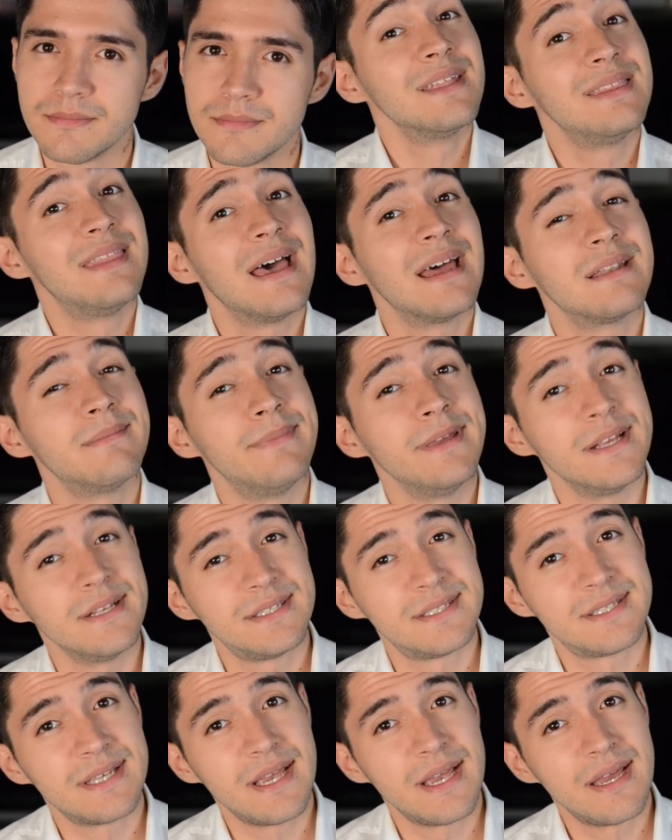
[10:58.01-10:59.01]
That being
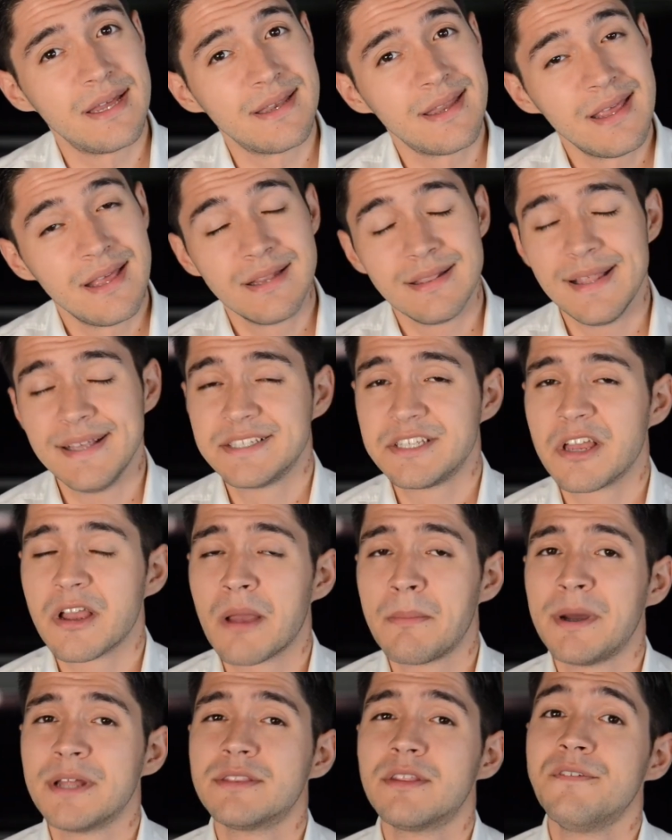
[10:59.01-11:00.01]
said, let's talk
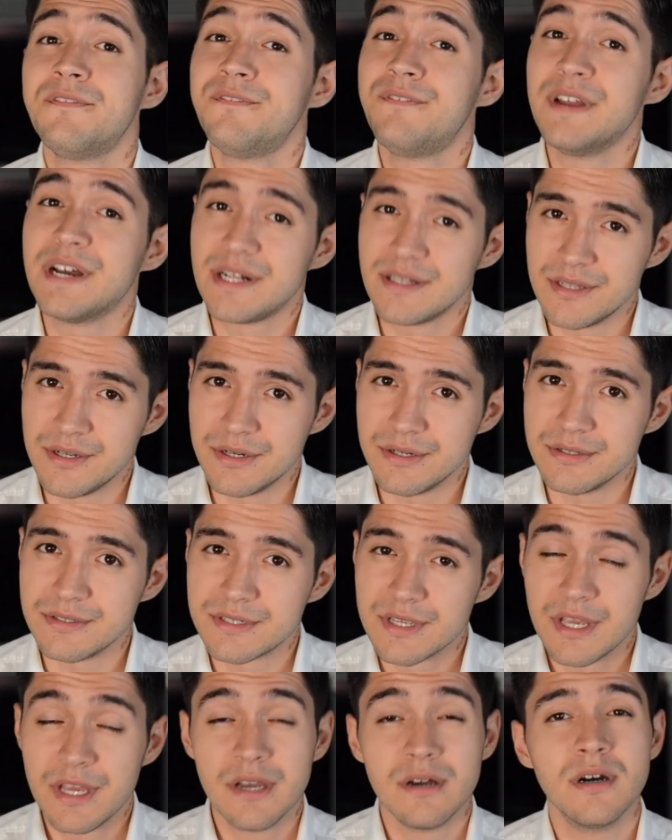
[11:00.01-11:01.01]
about the failures
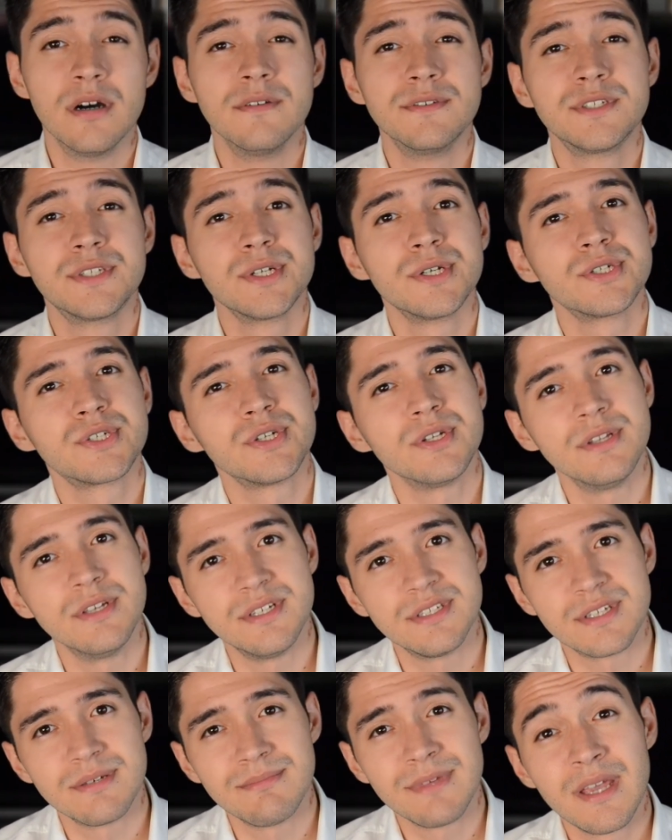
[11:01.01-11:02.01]
of
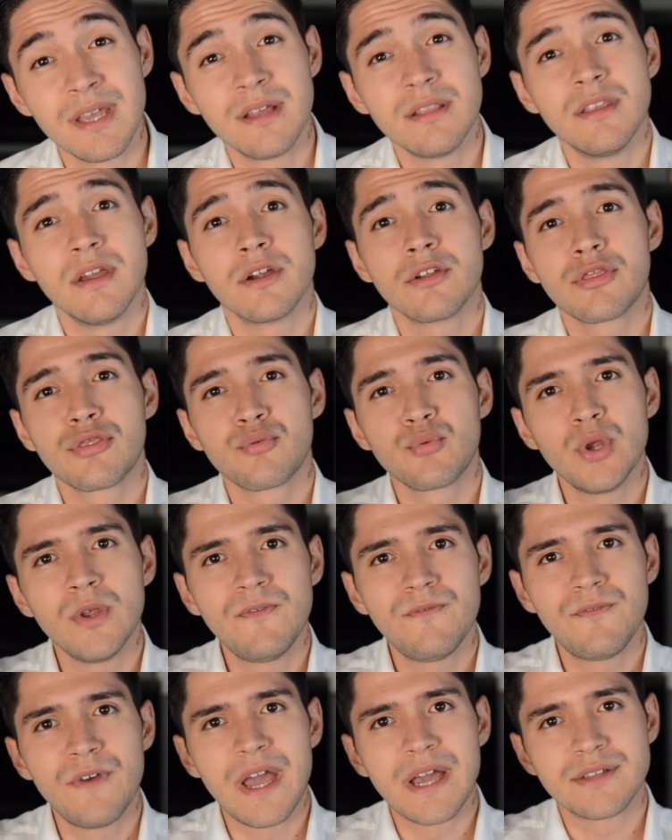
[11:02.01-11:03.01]
socialism. There are 3
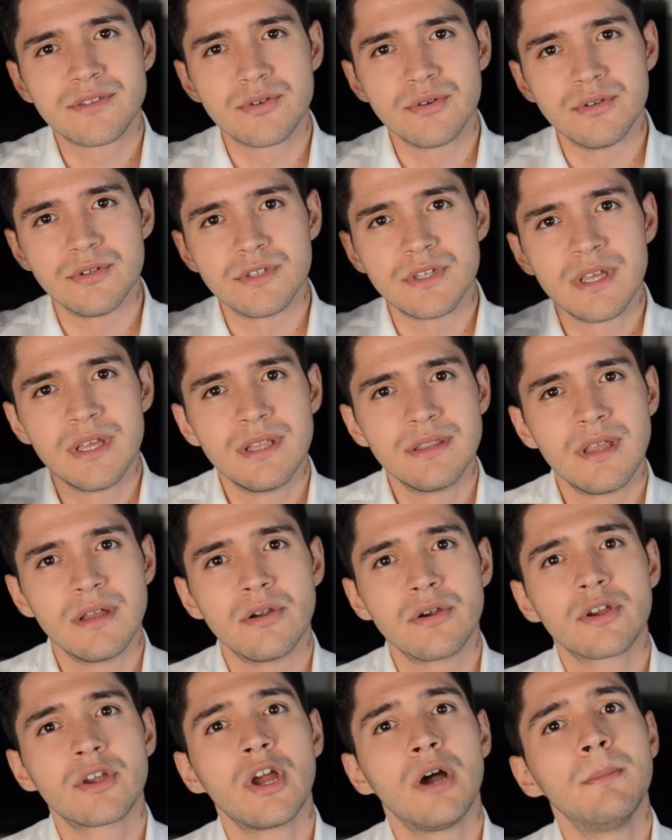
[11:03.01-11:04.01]
factors that are
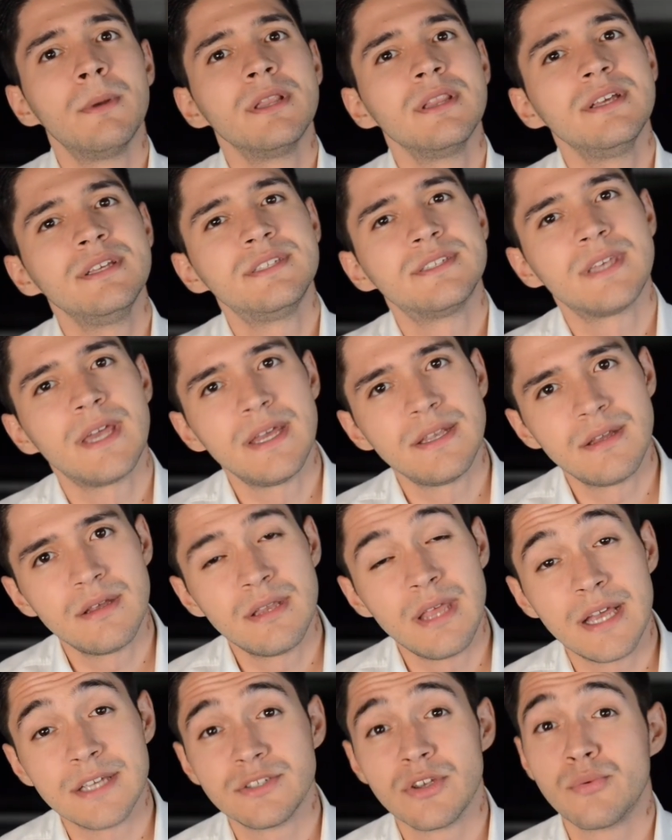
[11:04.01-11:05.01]
commonly cited
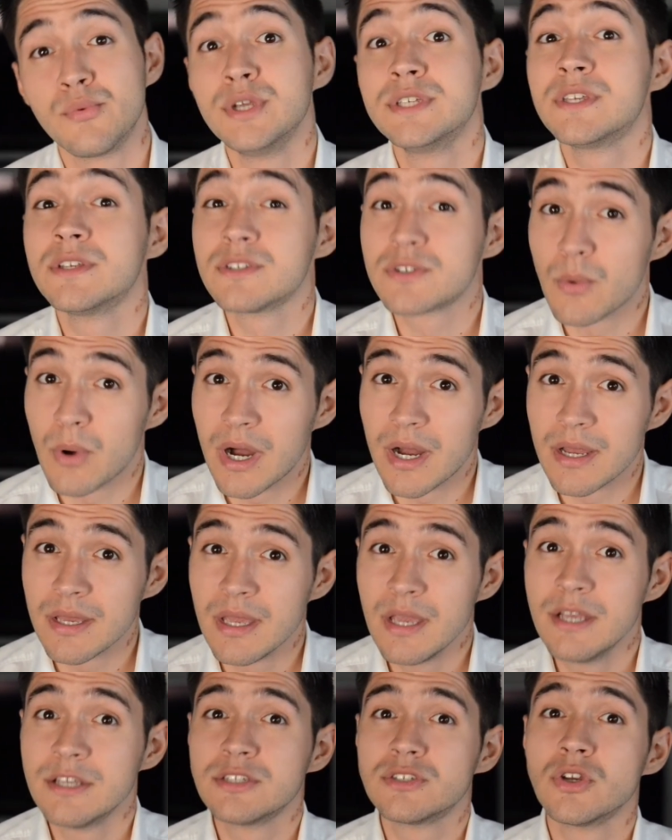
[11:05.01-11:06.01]
as the reasons why
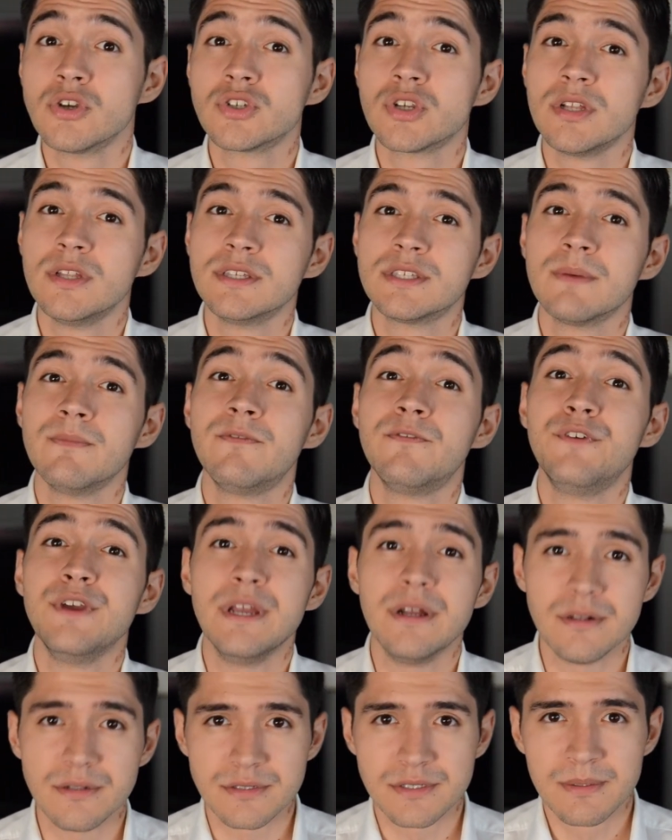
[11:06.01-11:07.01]
socialism
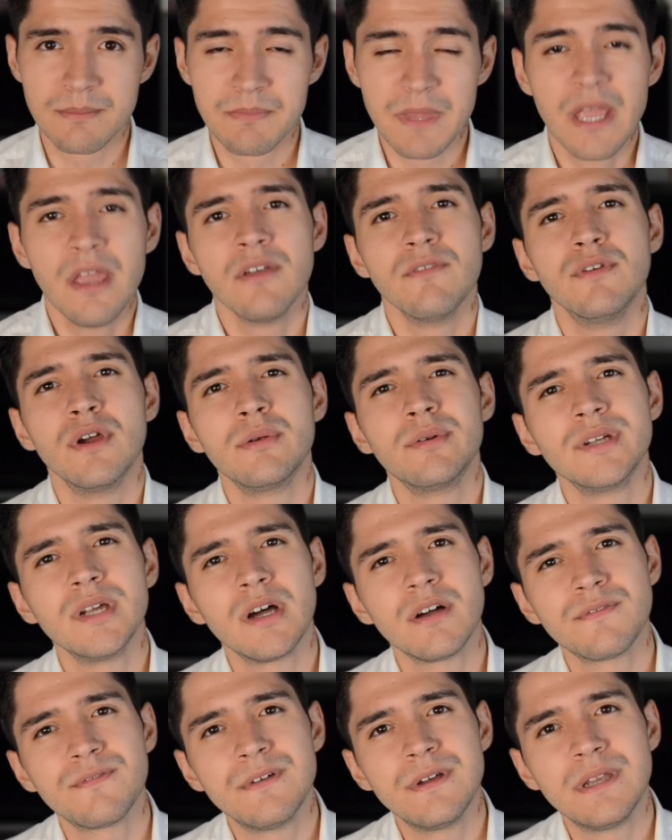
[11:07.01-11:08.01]
fails. Very
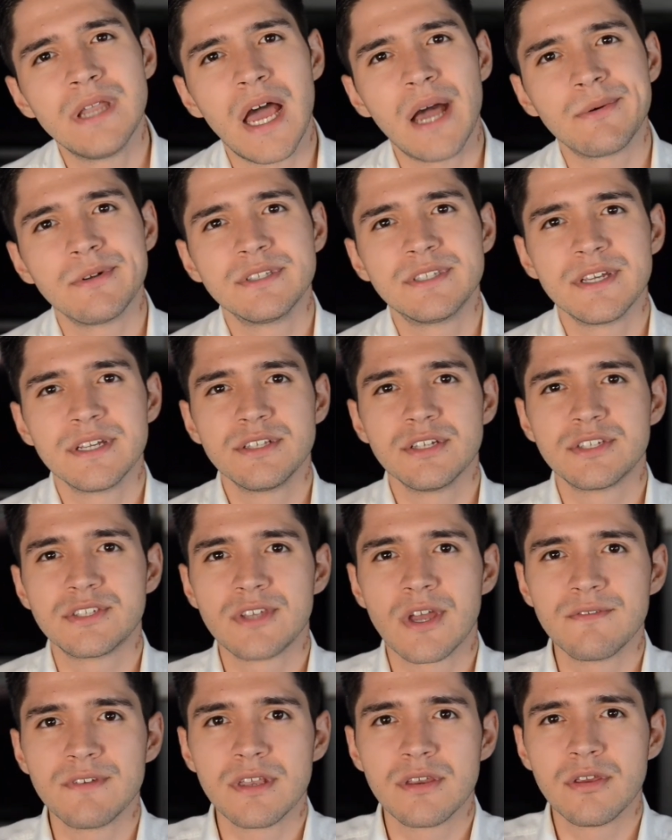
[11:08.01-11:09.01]
often, I will take the
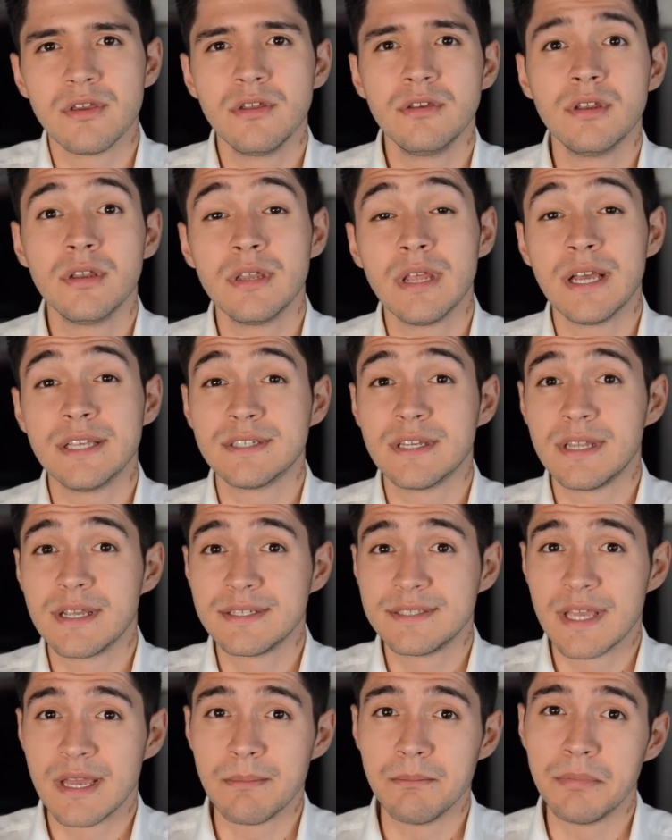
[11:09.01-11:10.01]
Soviet Union as an
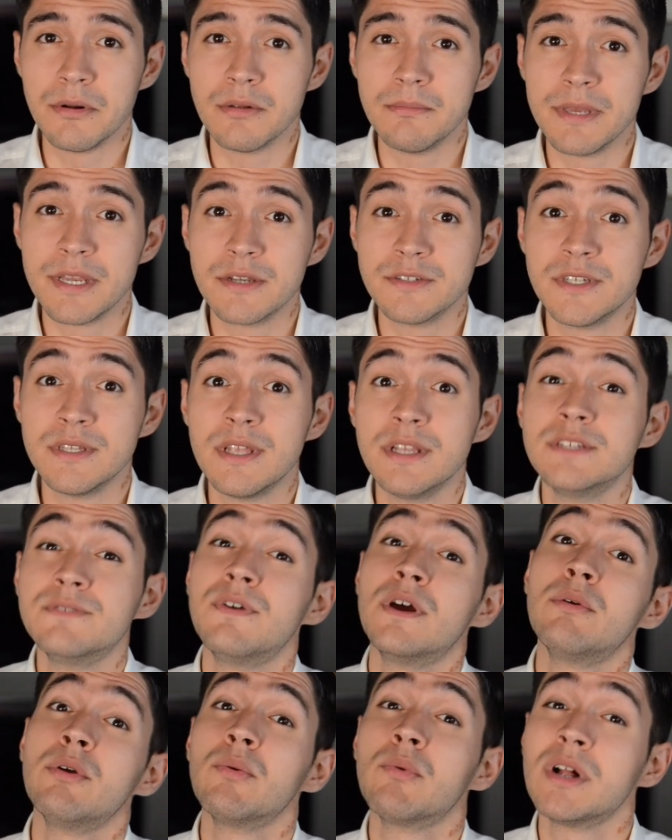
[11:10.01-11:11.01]
example because it is
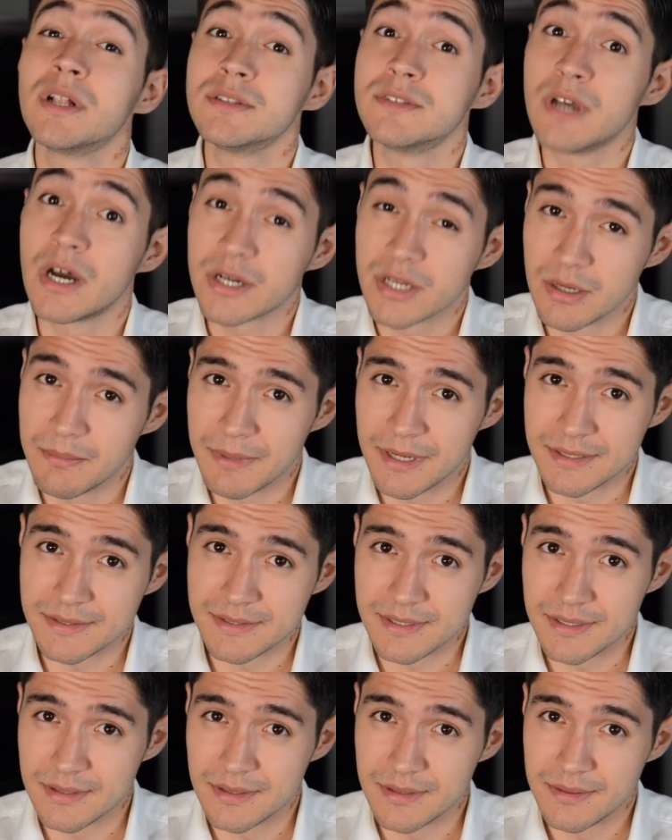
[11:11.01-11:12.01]
very well
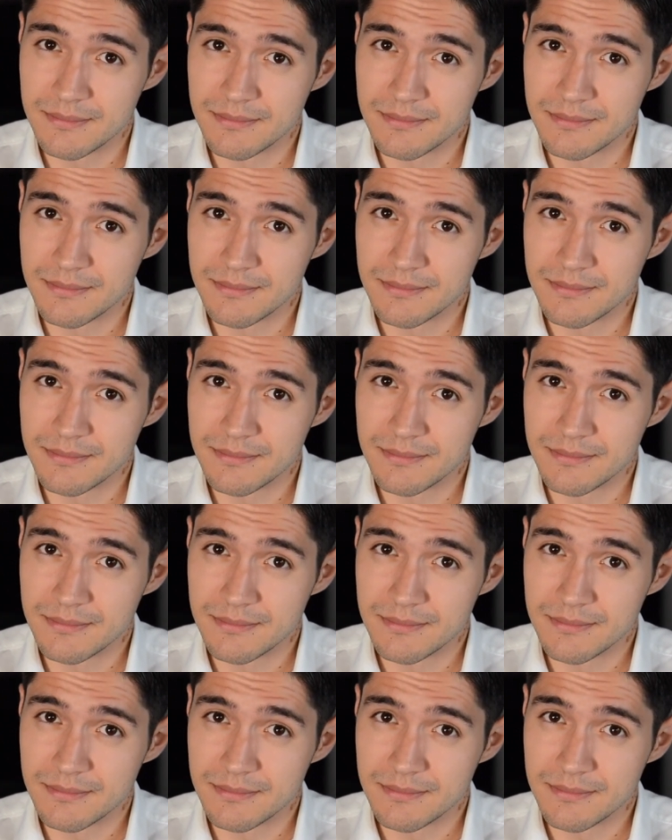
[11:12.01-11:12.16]
documented.